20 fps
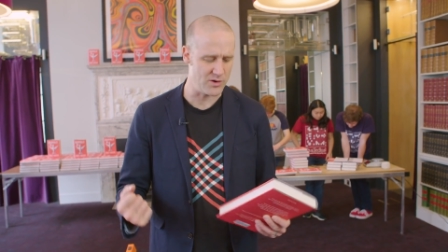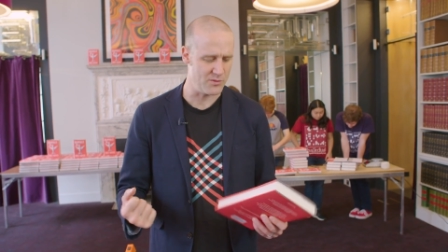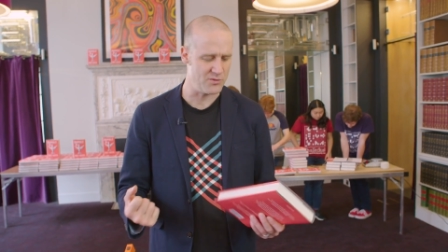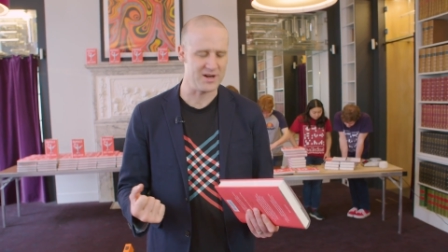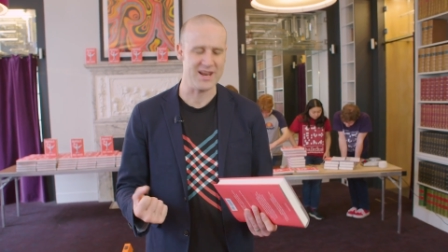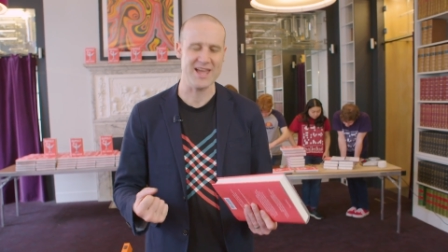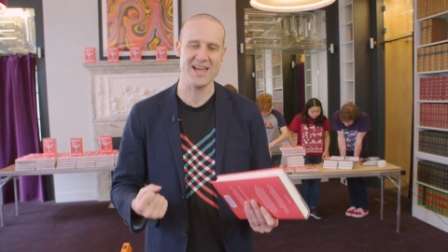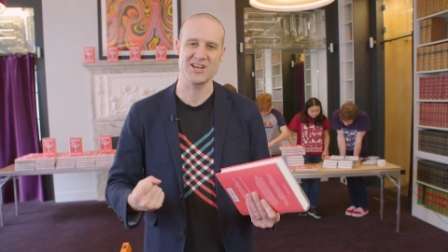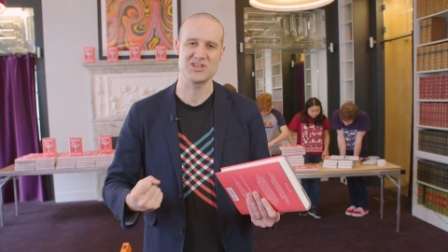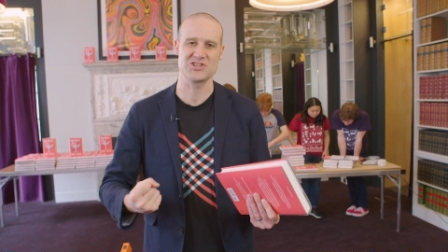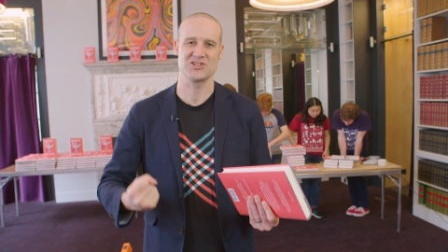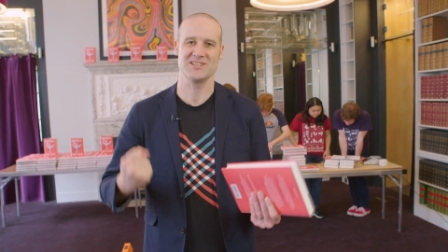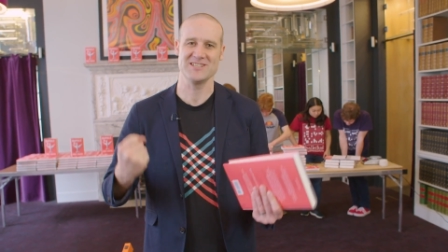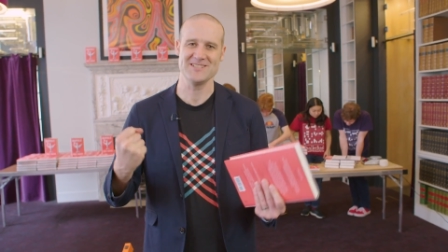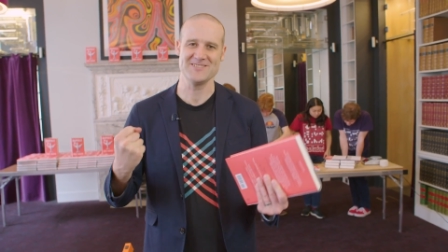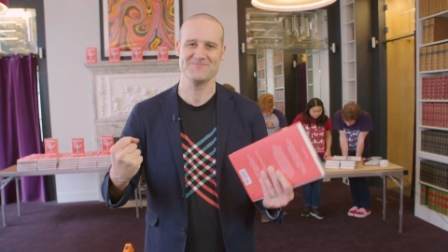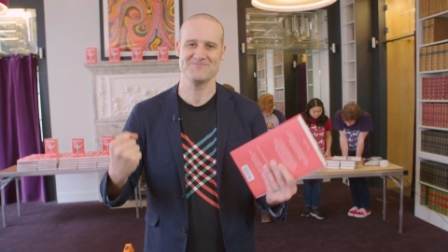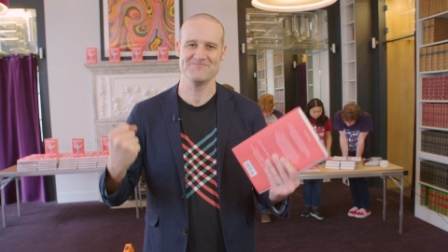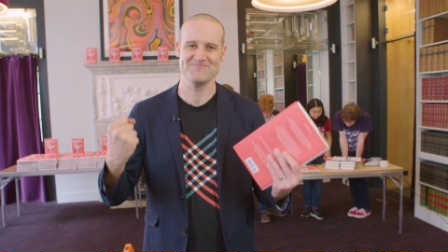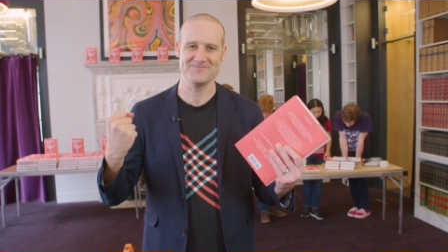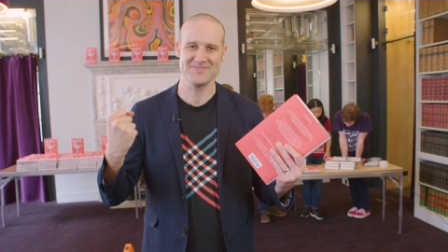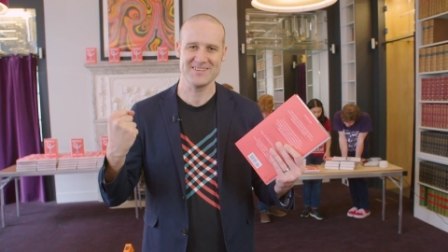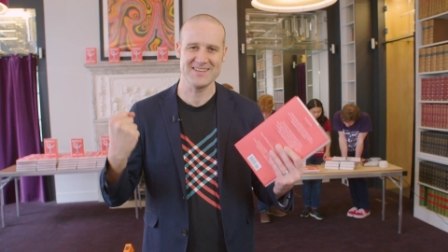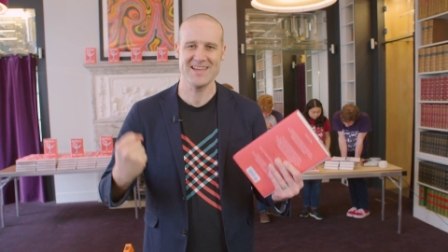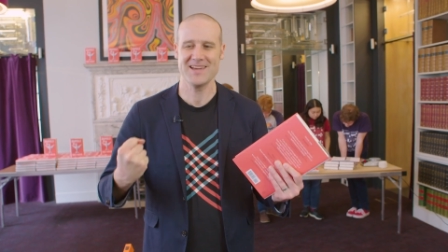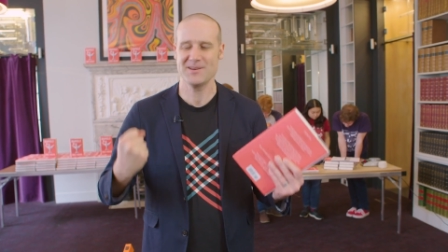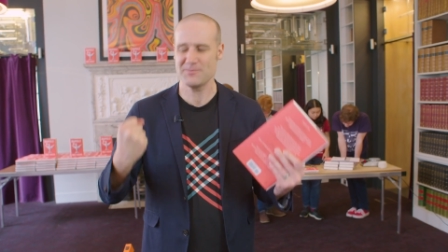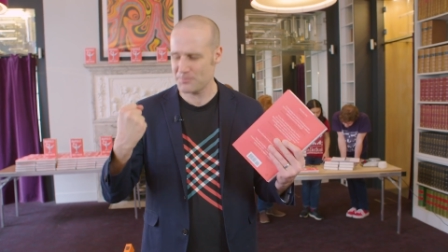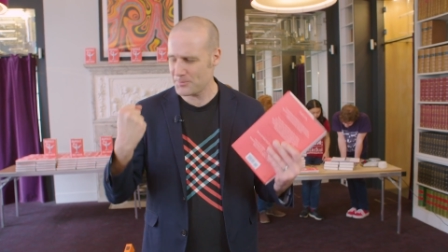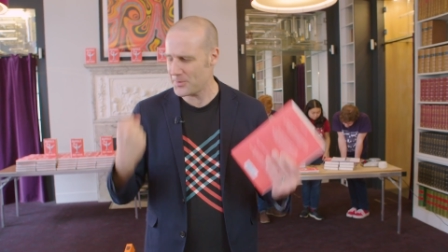We want to actually
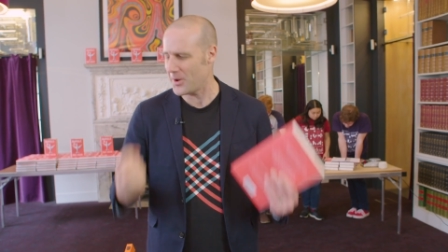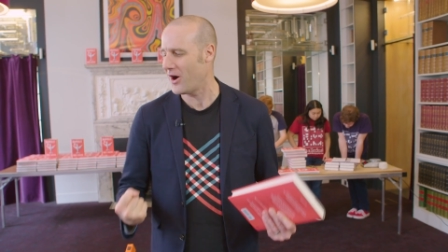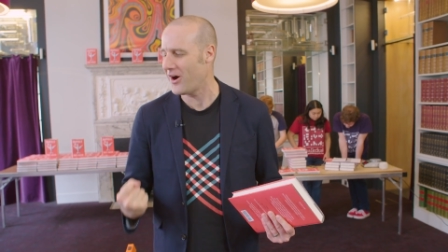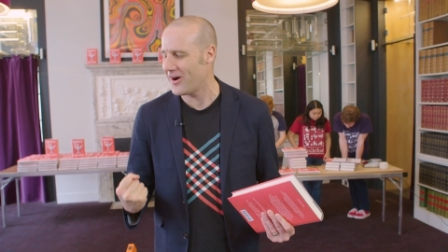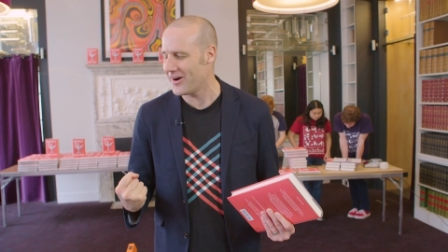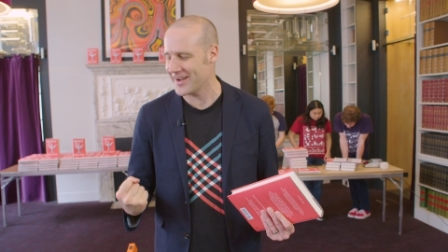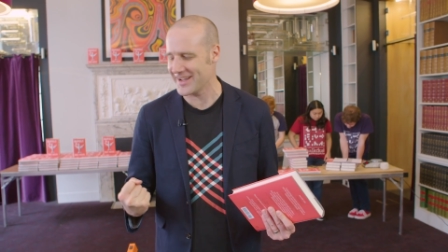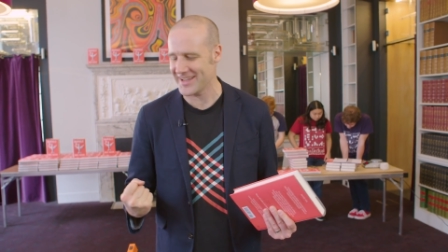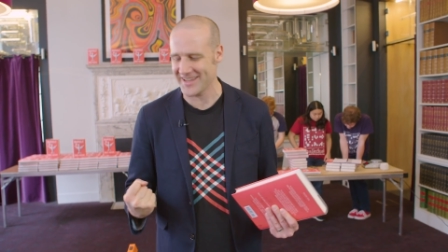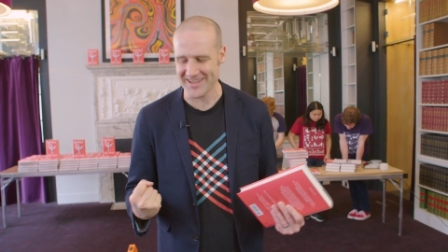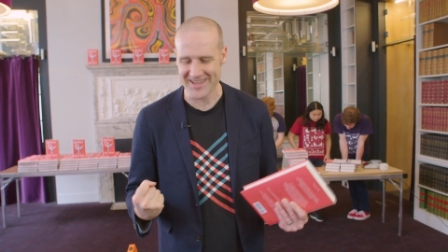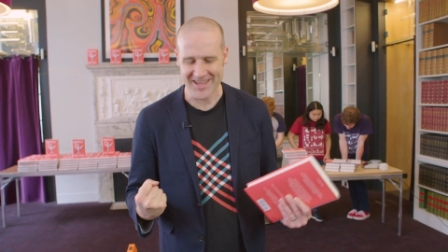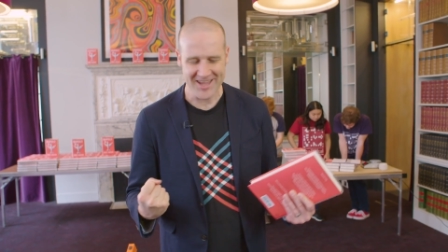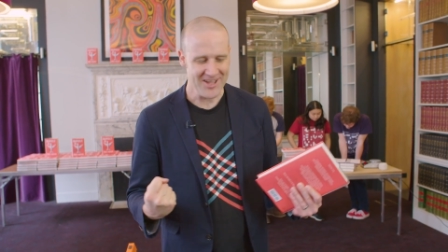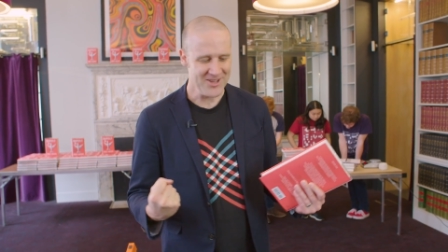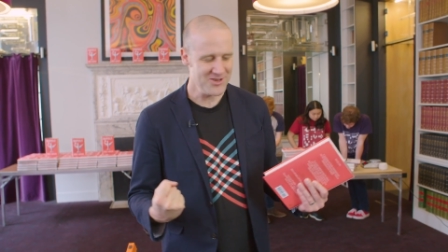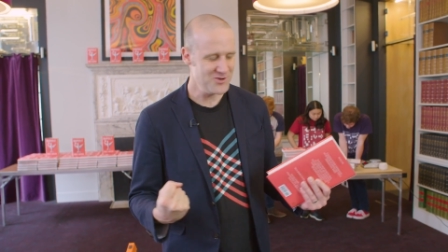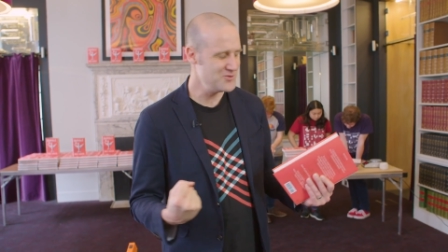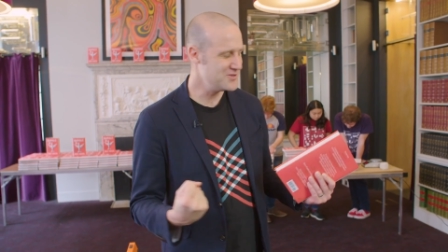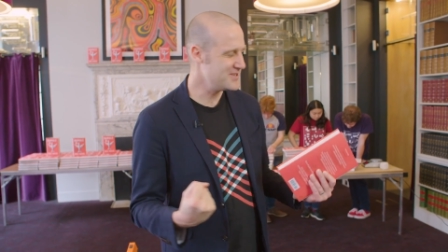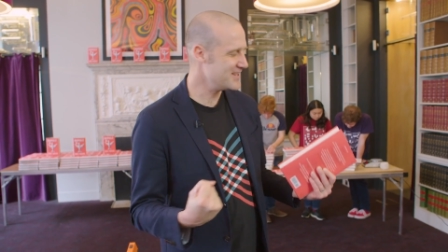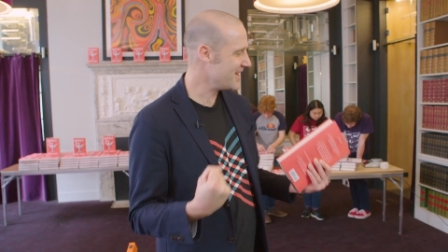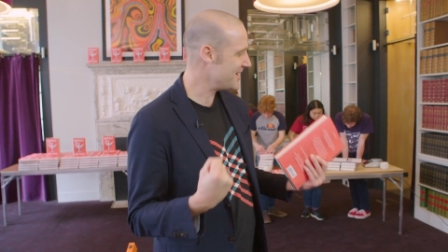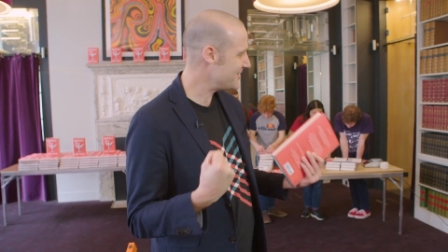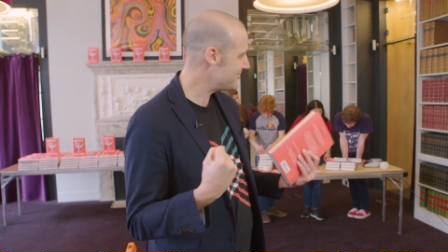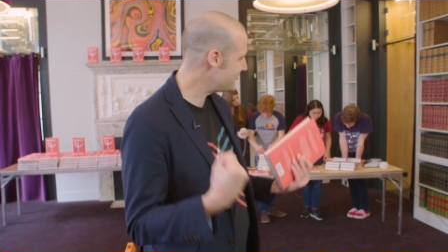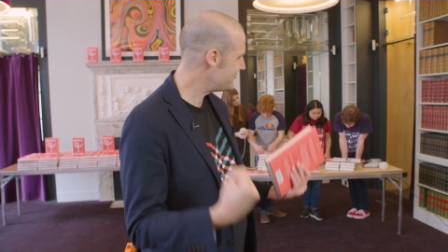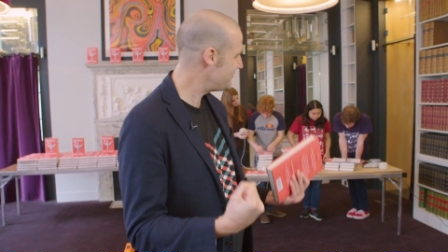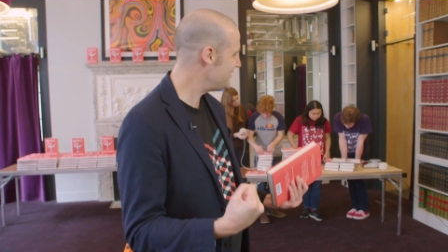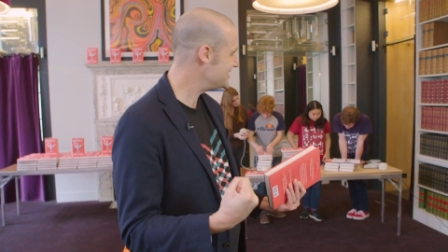get pi using
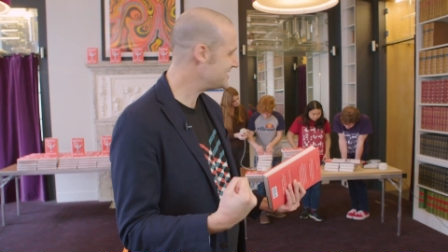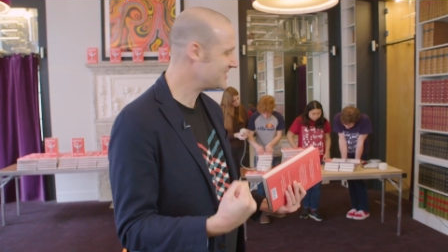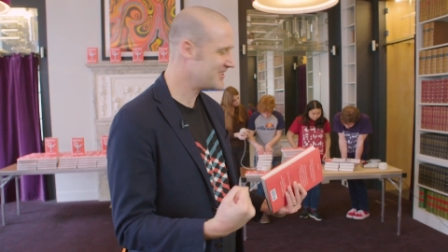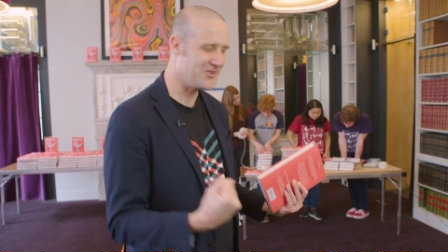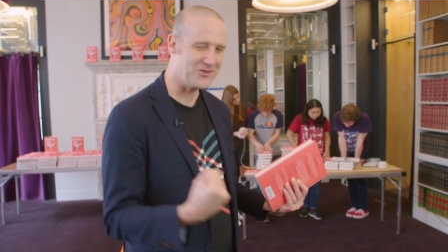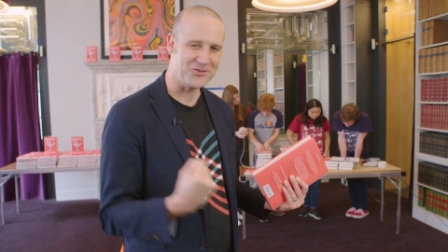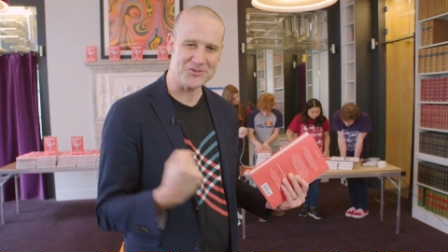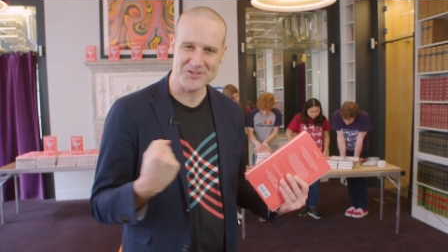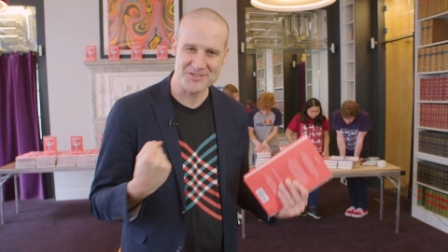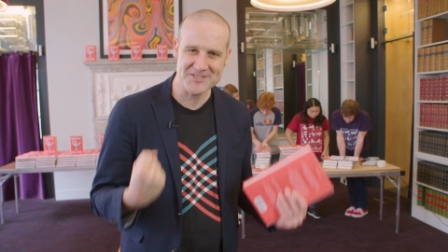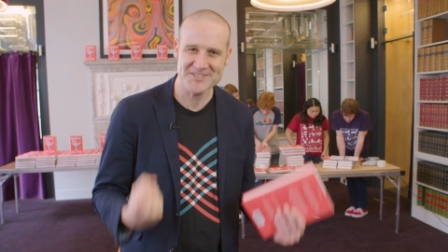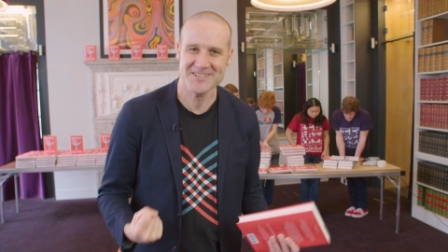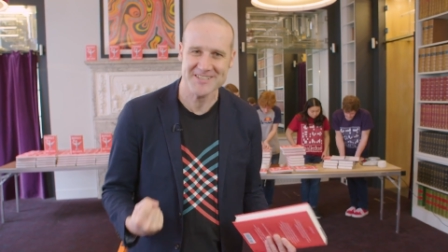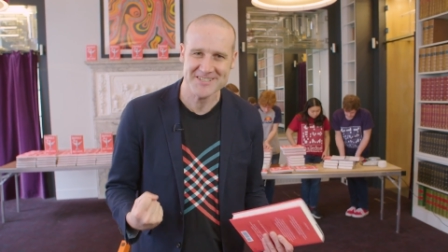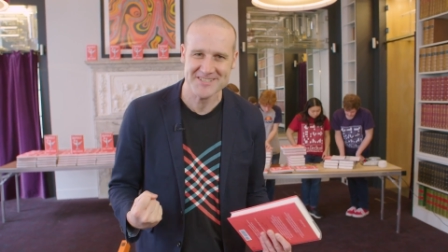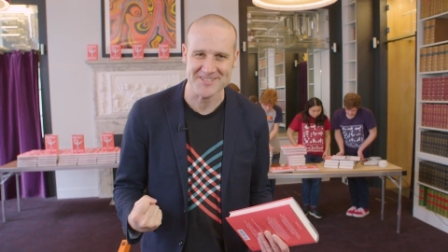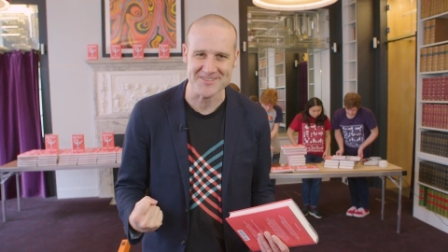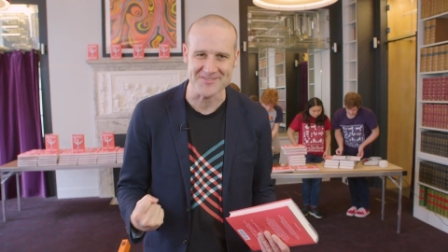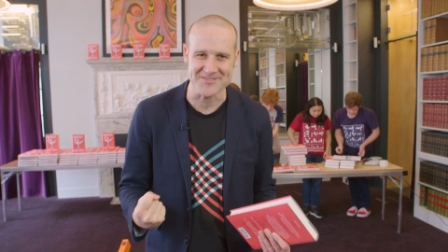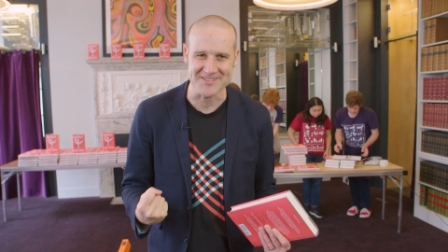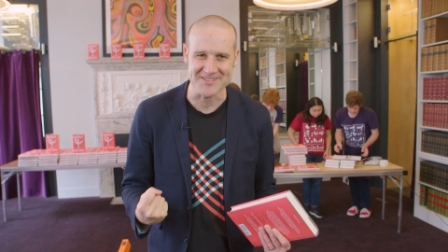a physical system.